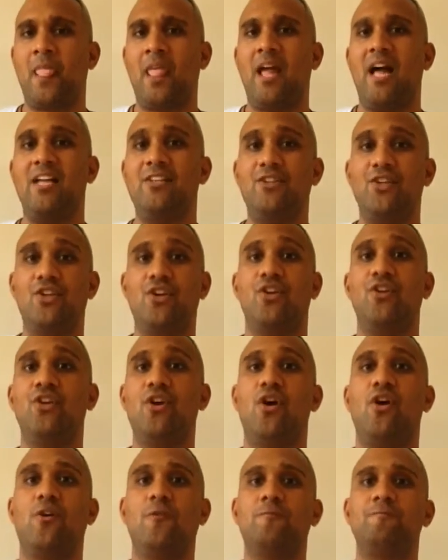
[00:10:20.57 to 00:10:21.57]
And you can
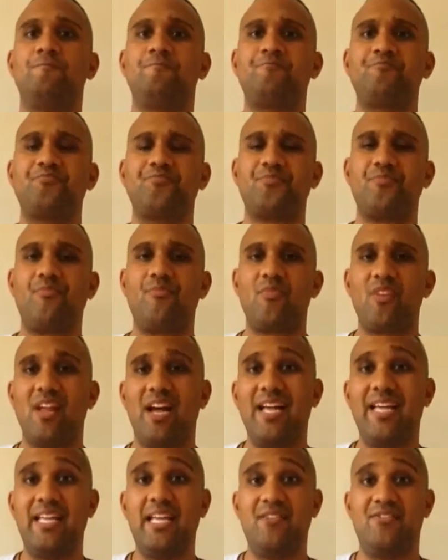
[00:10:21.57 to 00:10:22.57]
know
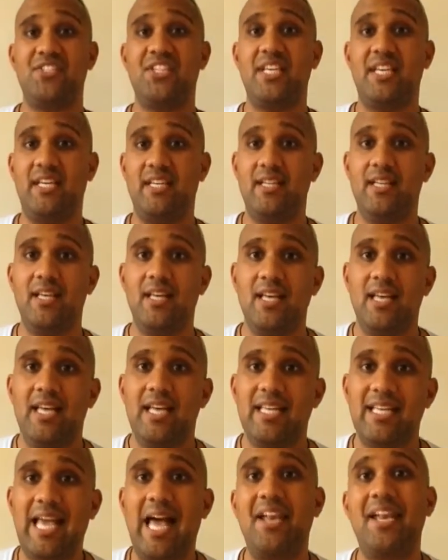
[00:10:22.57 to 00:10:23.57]
that EFT
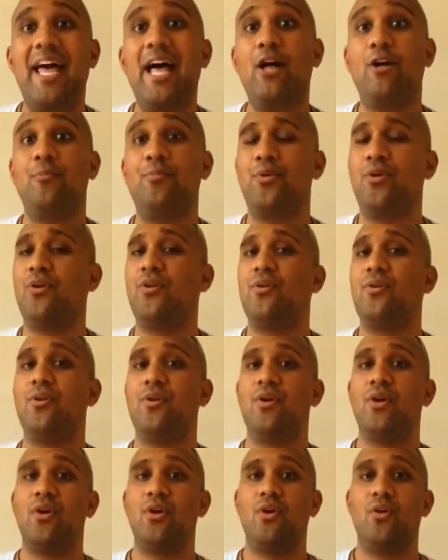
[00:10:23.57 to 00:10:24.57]
can help you
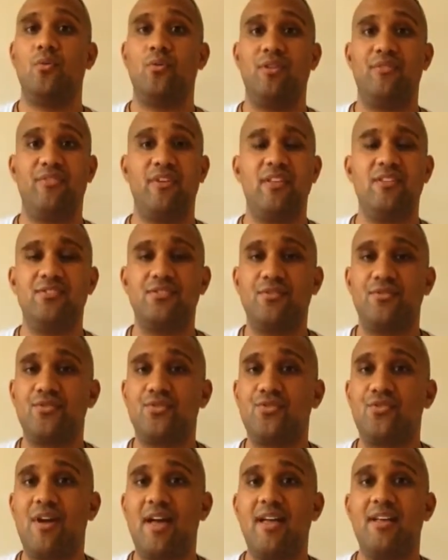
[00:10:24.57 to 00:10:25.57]
with feelings of
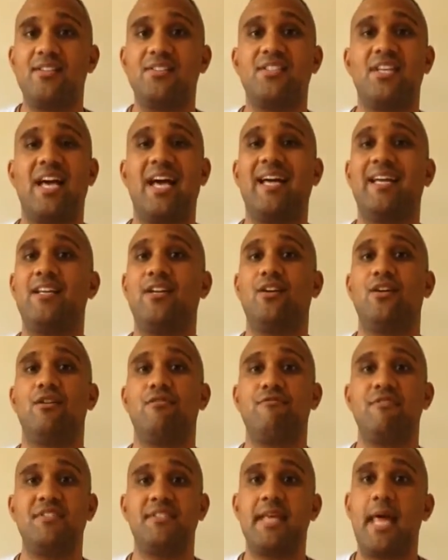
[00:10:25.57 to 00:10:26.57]
stress, anger,
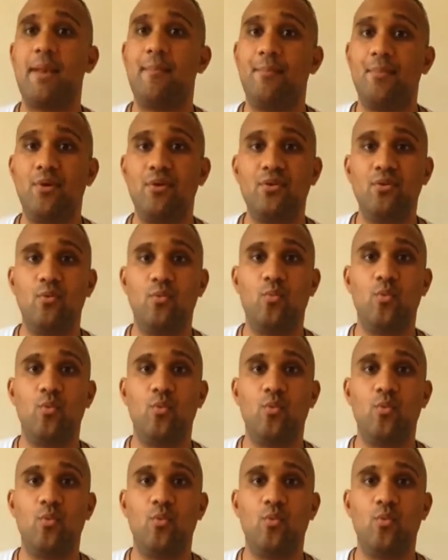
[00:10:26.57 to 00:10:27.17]
resentment,